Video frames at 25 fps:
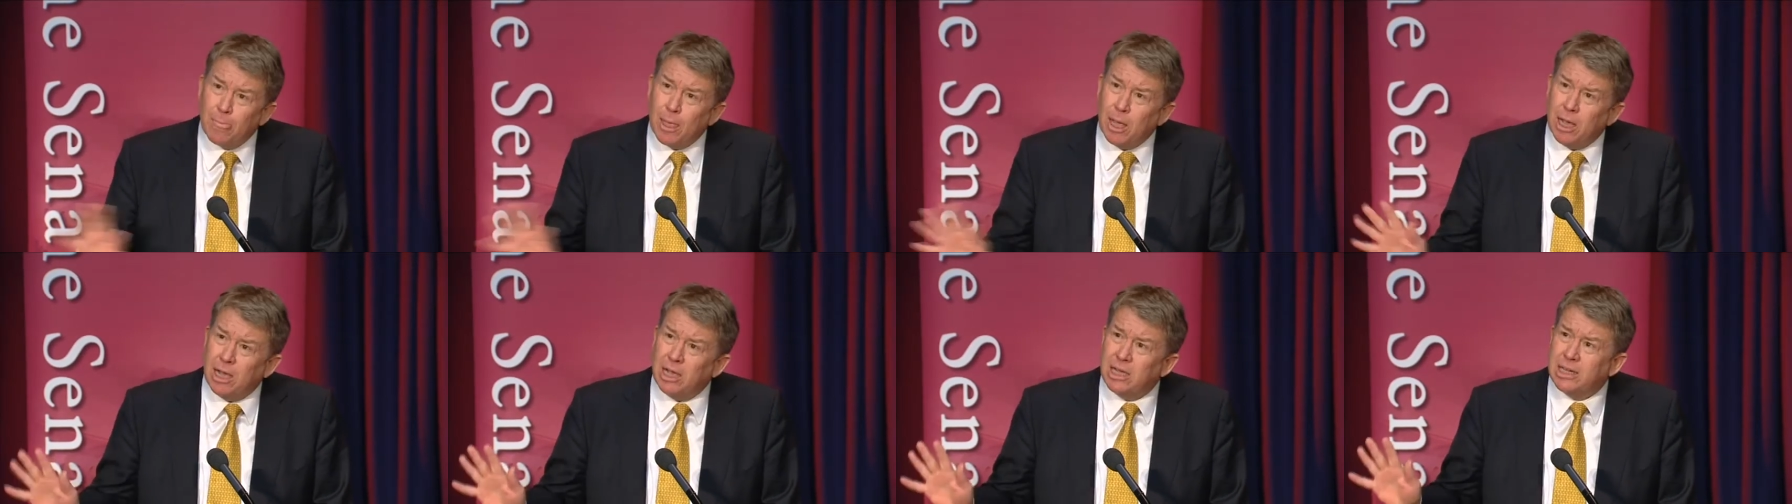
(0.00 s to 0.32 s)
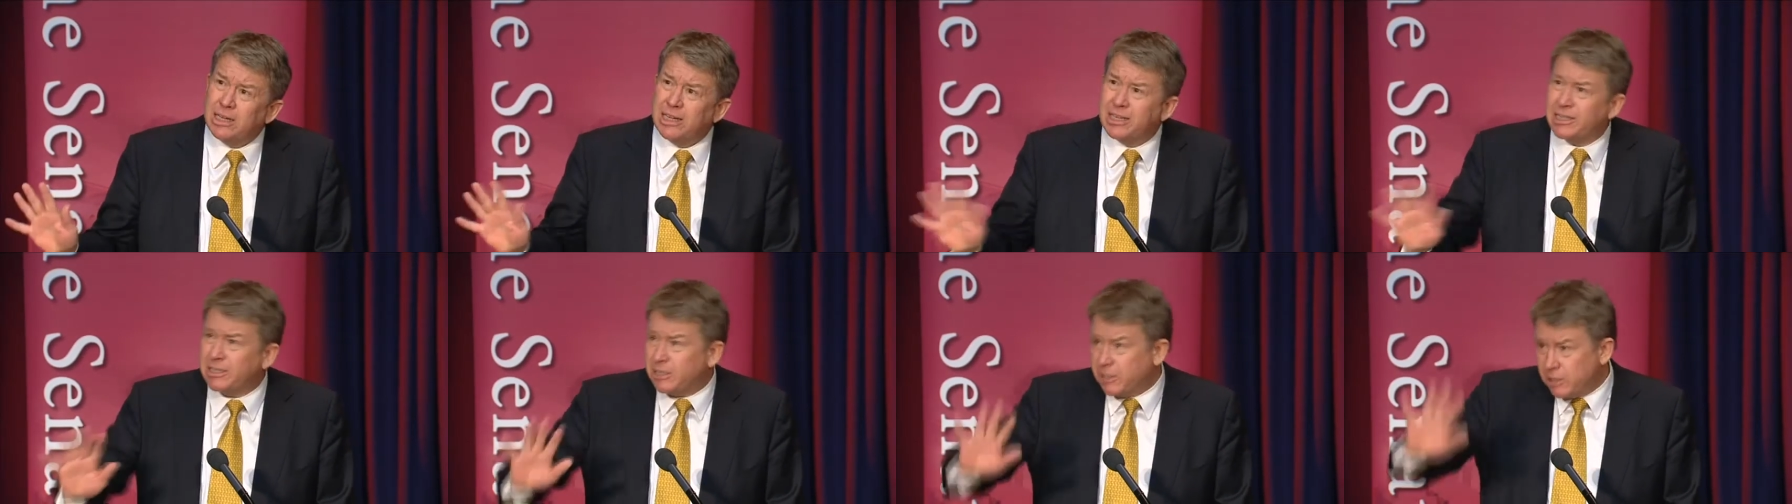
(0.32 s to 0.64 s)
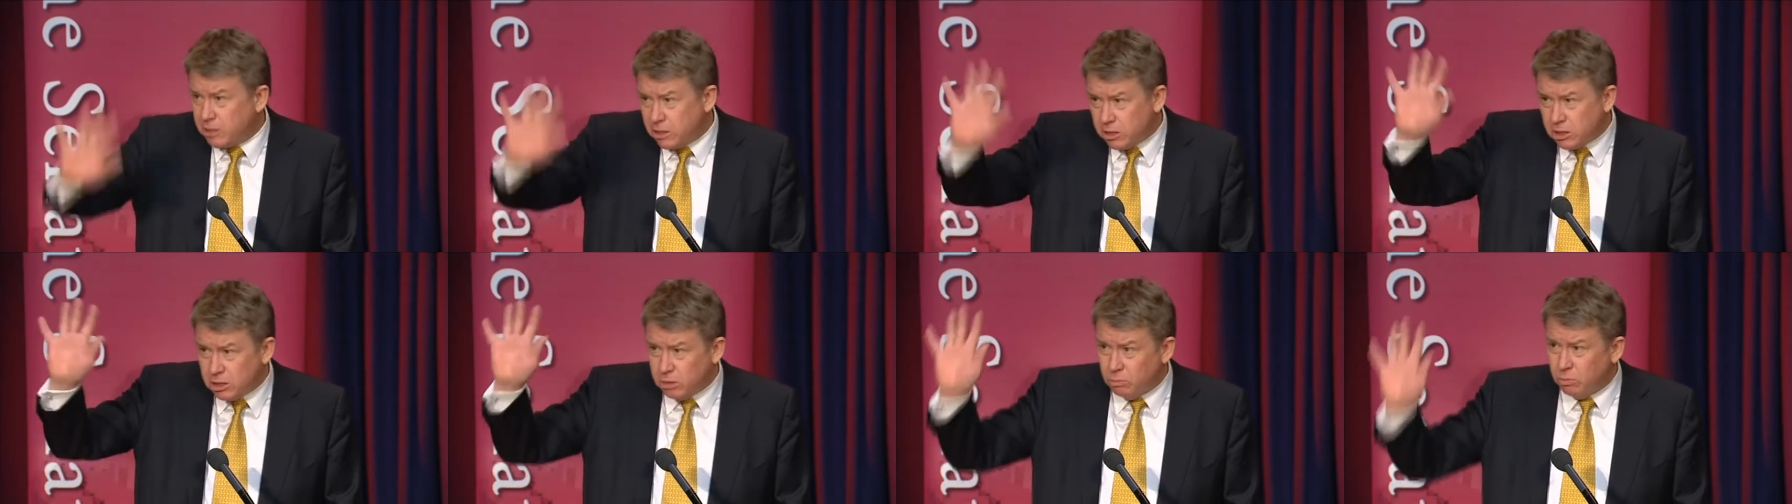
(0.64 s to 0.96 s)
Uh, it's,
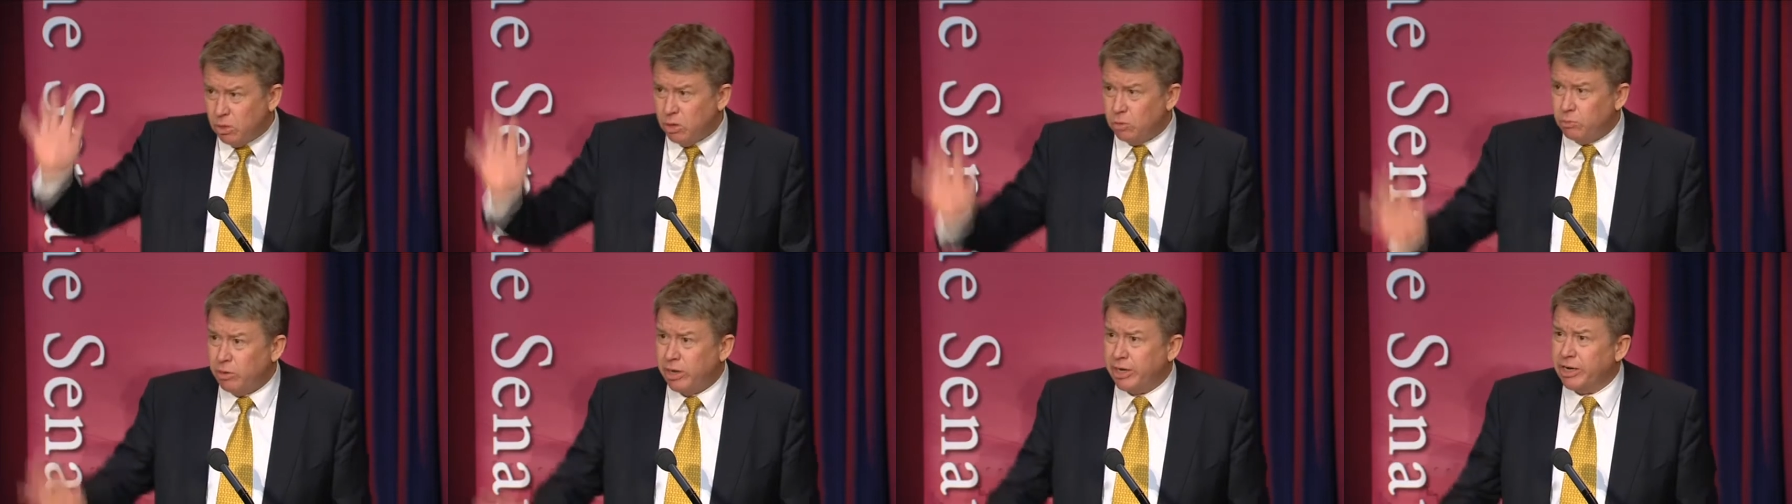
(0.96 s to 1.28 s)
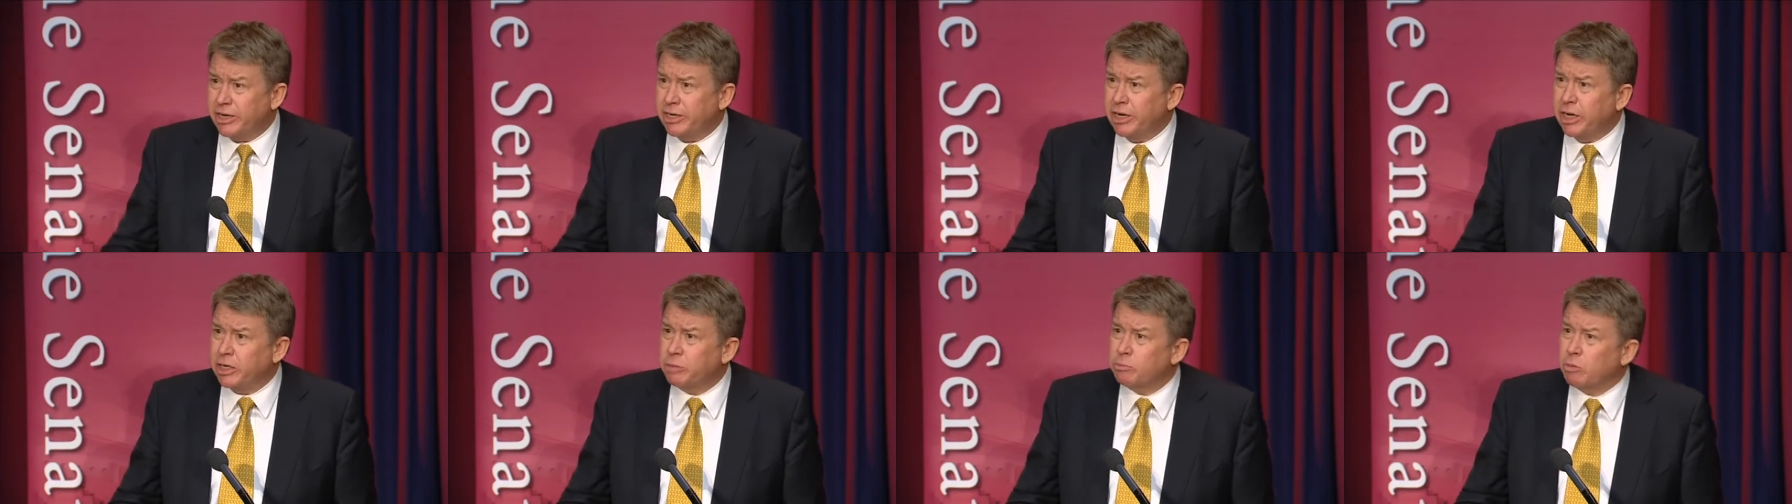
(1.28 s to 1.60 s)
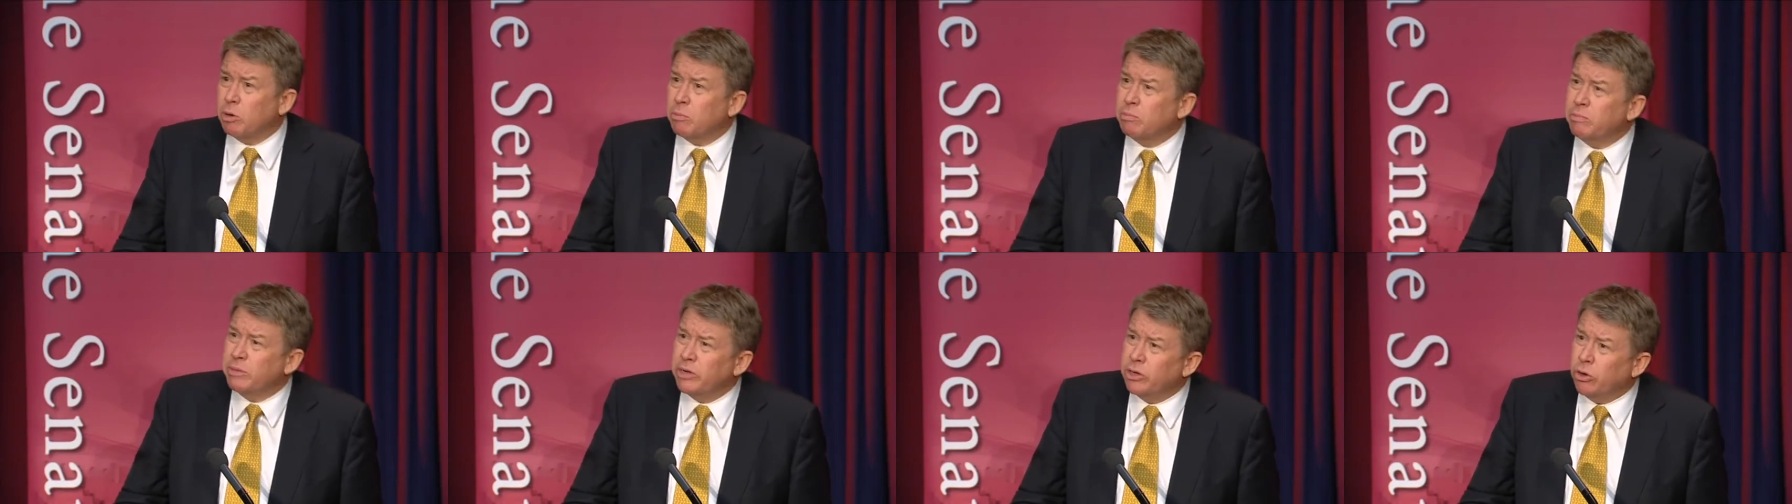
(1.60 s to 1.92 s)
it's a well recognised
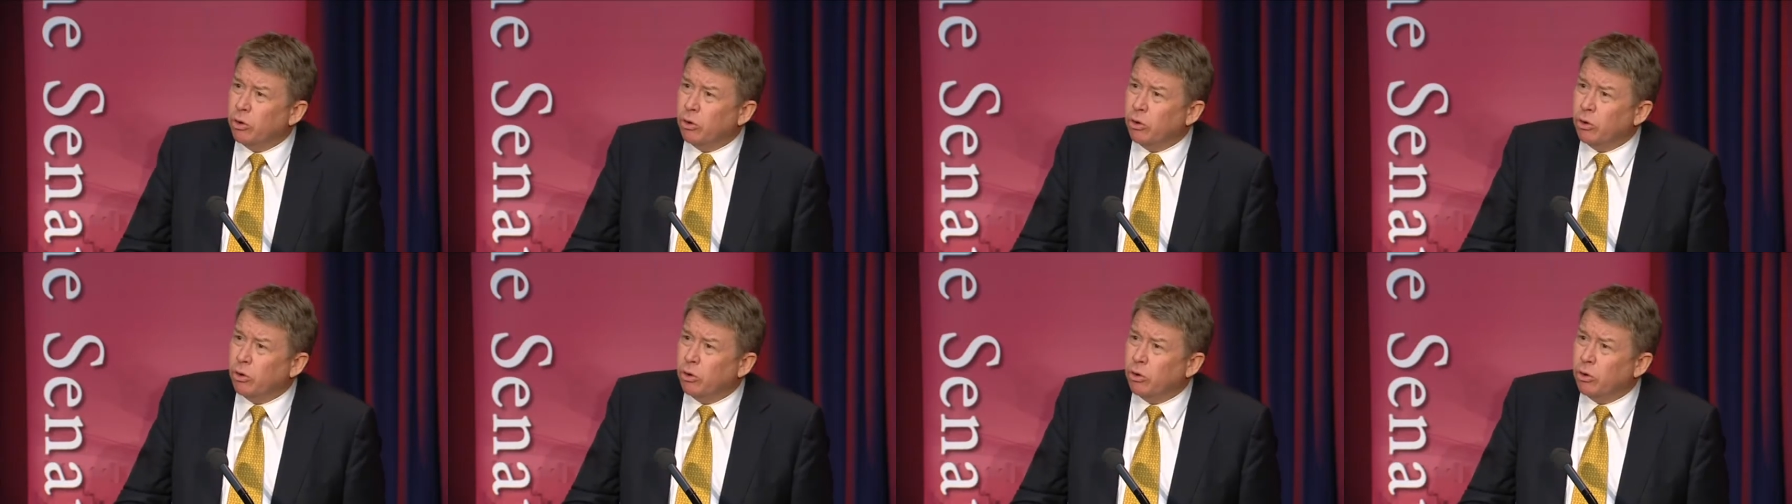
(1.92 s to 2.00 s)
problem in